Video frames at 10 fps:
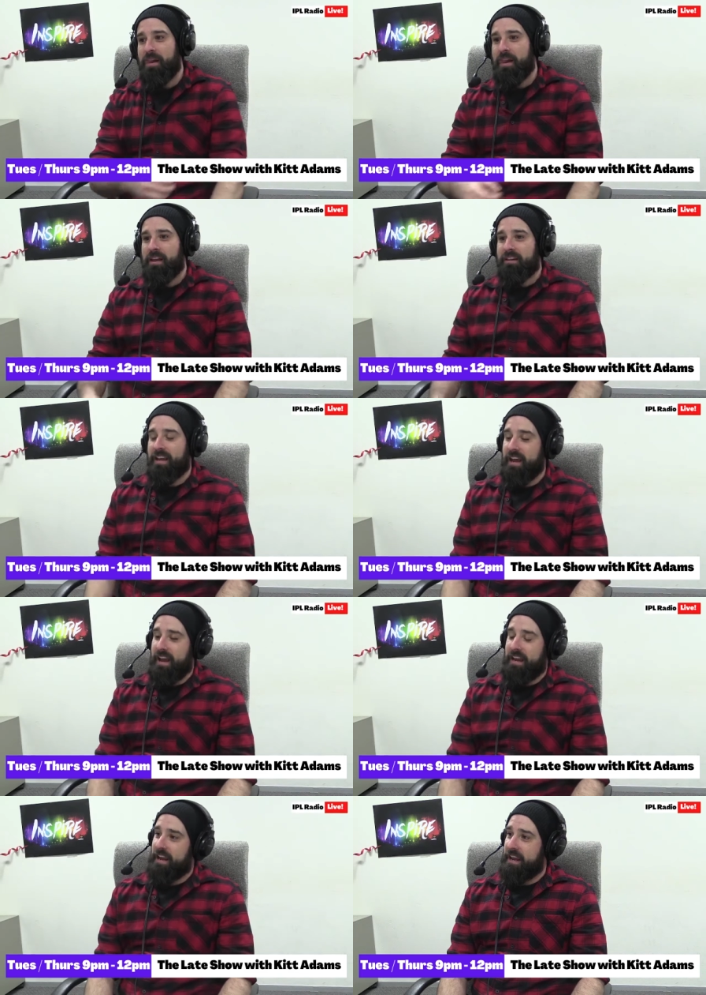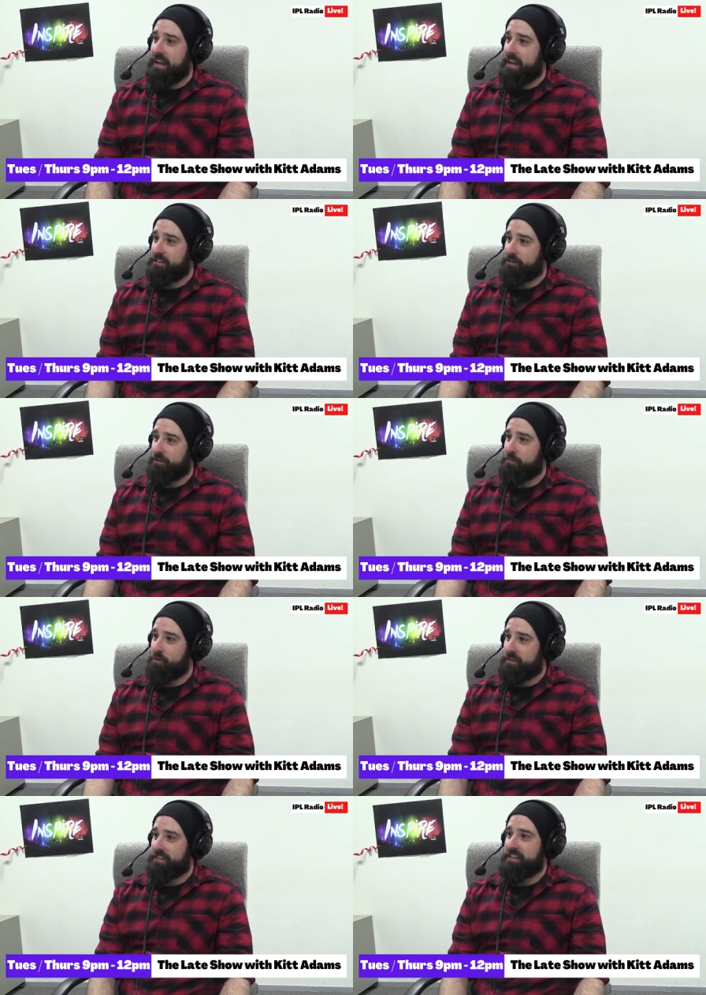he sort of
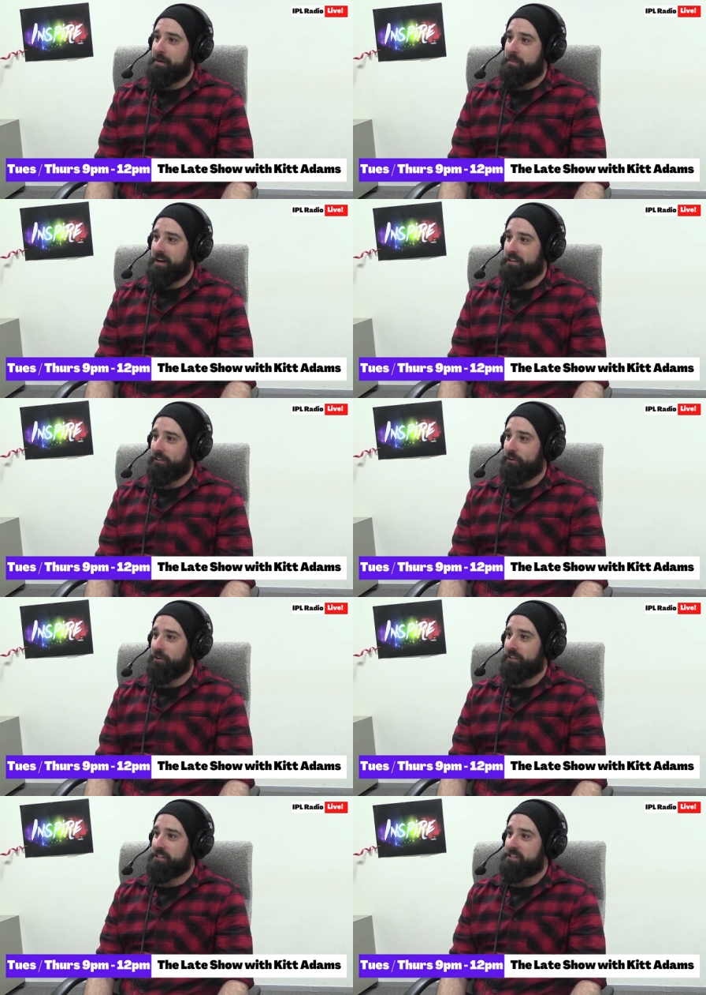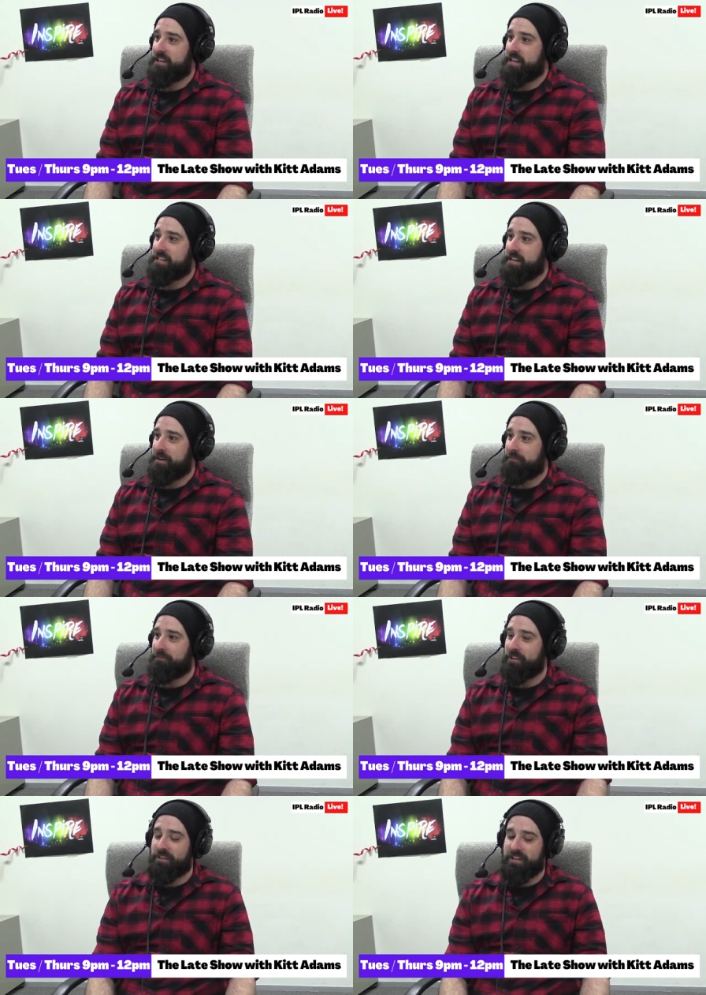moved into that market locally, so that's that's